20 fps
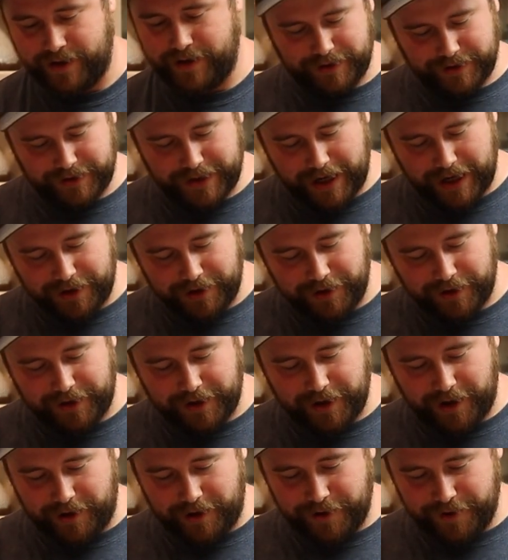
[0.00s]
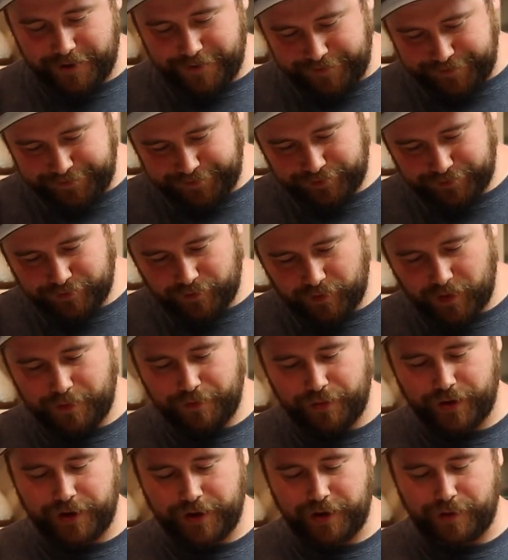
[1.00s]
It's got a good color,
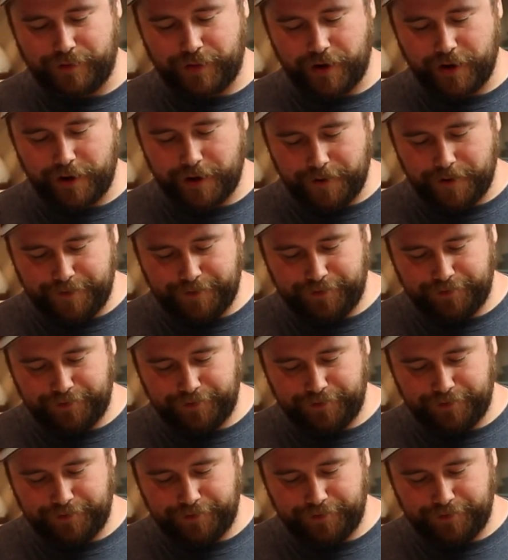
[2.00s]
pretty good bark.